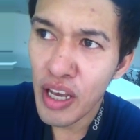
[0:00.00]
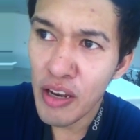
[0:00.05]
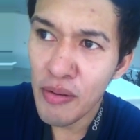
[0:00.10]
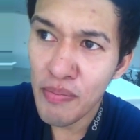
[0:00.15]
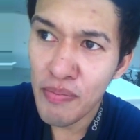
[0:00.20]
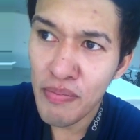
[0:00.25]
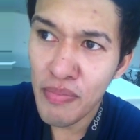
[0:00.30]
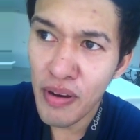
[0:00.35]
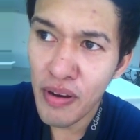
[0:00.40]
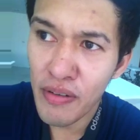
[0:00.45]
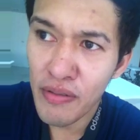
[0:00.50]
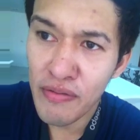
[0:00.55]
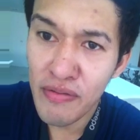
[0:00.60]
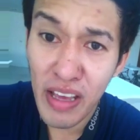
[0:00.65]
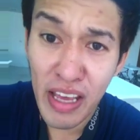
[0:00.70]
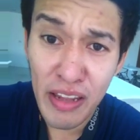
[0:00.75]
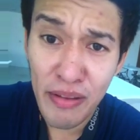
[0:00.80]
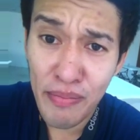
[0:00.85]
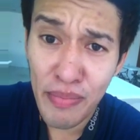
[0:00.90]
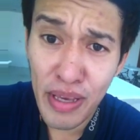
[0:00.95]

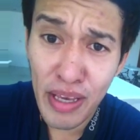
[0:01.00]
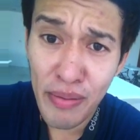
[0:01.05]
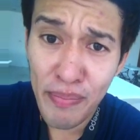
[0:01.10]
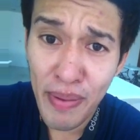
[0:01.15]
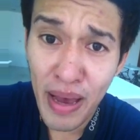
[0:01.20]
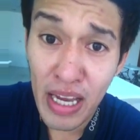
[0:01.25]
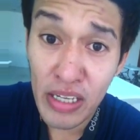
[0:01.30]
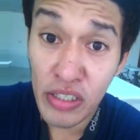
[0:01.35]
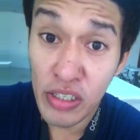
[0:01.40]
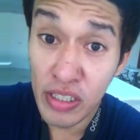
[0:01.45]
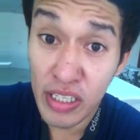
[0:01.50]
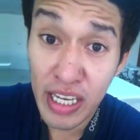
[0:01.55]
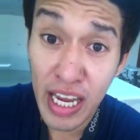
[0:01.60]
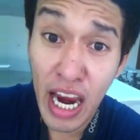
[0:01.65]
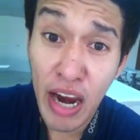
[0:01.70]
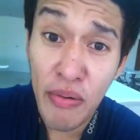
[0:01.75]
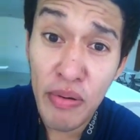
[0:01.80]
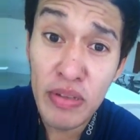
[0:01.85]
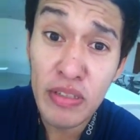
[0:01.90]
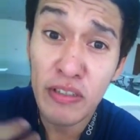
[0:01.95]
and being passionate, the
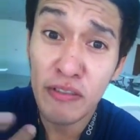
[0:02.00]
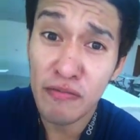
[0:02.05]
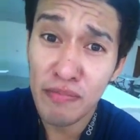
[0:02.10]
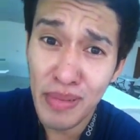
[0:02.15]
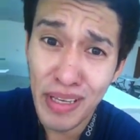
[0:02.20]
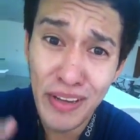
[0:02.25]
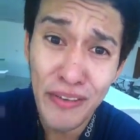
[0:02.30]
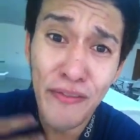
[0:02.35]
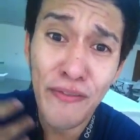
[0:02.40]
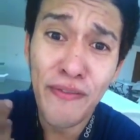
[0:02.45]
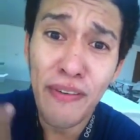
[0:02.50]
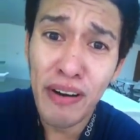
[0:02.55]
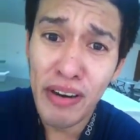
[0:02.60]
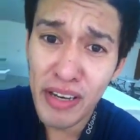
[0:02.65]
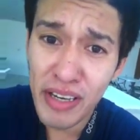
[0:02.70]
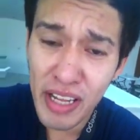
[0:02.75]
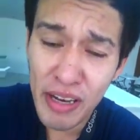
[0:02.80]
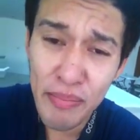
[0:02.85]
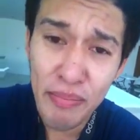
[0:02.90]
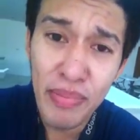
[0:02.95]
character of being
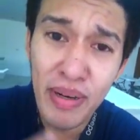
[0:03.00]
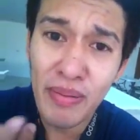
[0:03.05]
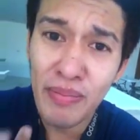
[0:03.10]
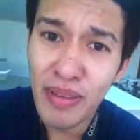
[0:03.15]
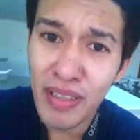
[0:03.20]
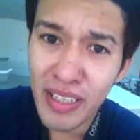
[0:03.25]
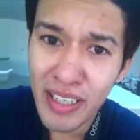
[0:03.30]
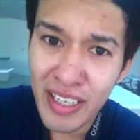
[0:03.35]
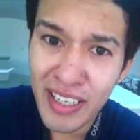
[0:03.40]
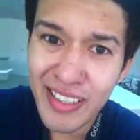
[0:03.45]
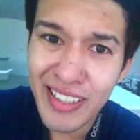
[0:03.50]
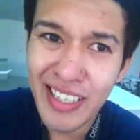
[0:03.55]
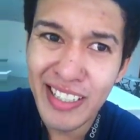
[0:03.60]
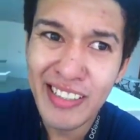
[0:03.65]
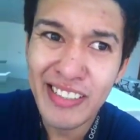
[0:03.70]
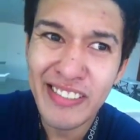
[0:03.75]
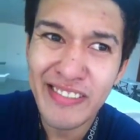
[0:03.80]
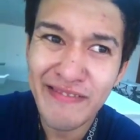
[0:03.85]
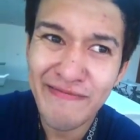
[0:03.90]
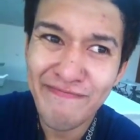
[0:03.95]
fun and bubbly
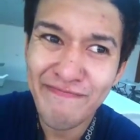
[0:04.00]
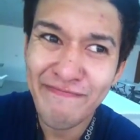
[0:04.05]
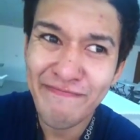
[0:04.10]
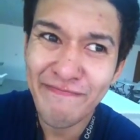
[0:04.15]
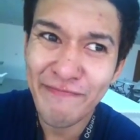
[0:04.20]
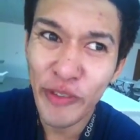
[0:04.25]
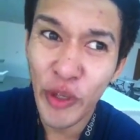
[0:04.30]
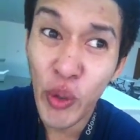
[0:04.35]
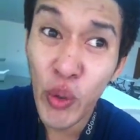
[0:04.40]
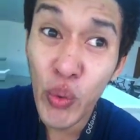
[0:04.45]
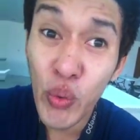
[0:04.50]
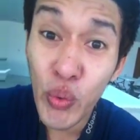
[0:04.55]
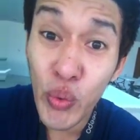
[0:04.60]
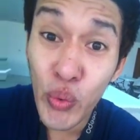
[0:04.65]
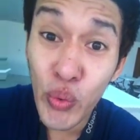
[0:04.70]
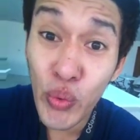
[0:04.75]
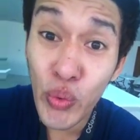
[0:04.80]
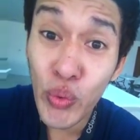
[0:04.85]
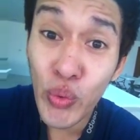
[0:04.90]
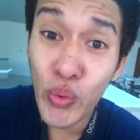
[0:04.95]
and
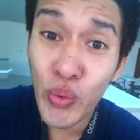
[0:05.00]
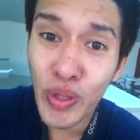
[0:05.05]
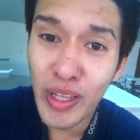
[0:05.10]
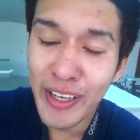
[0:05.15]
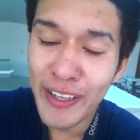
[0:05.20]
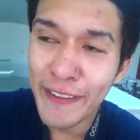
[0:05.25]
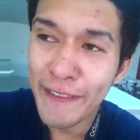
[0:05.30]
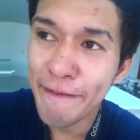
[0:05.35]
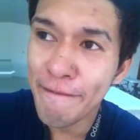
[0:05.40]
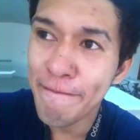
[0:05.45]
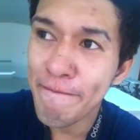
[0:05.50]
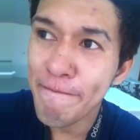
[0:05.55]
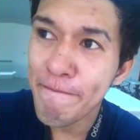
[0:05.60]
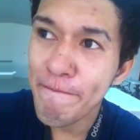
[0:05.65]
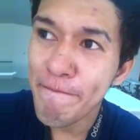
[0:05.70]
cool and